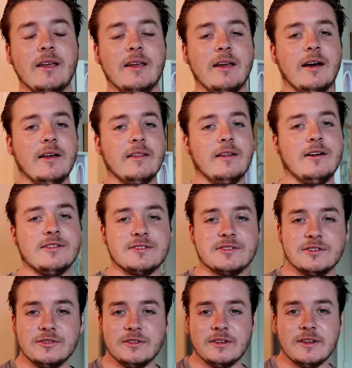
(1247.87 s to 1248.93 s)
yeah, I'll
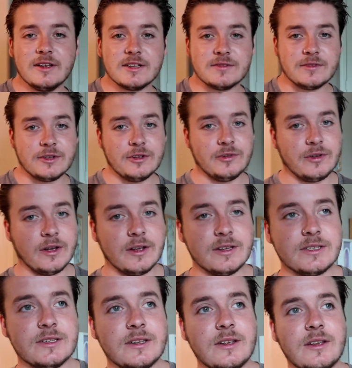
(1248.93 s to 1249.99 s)
see you in the next video,
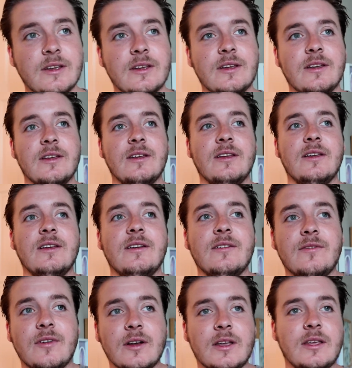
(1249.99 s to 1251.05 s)
guys.
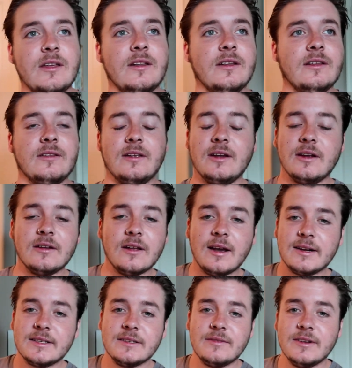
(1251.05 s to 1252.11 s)
Fucking, yeah,
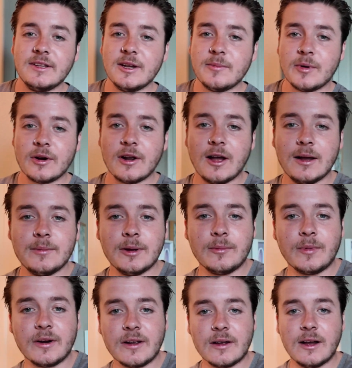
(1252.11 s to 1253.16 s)
activate that
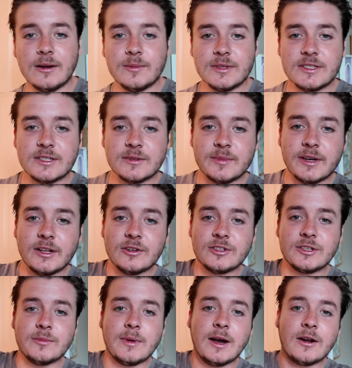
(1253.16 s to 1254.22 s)
Merkaba,
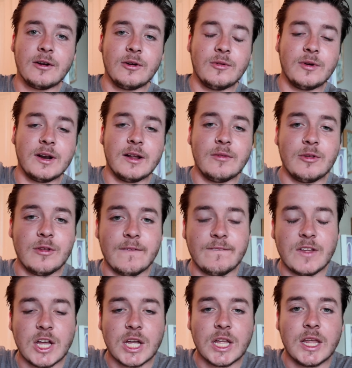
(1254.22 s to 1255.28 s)
tomato, whatever the
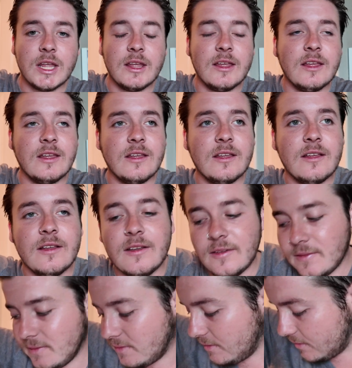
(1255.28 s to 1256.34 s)
fuck.
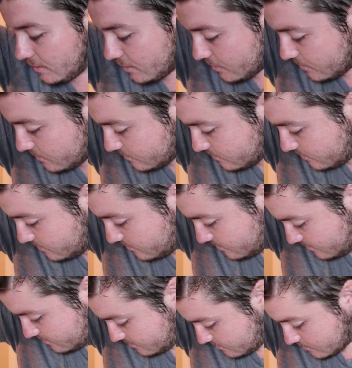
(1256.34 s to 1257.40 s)
You know?
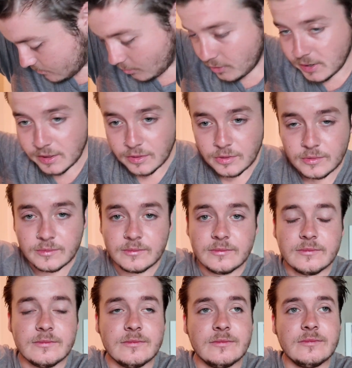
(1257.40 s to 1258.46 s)
Breathe.
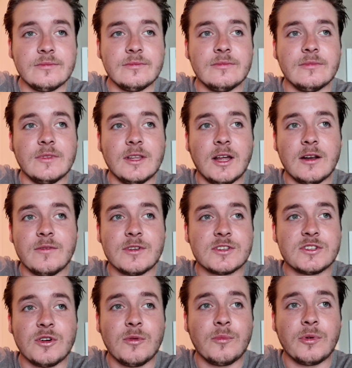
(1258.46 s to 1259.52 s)
A lot of
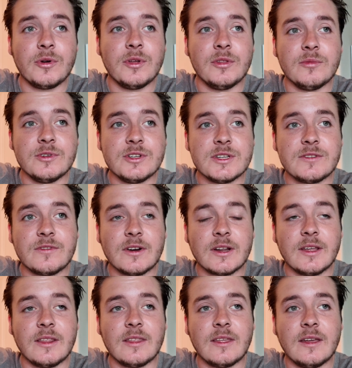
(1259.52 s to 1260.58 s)
us don't breathe. We just
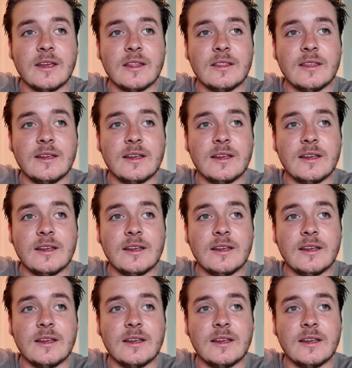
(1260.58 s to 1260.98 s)
fucking think.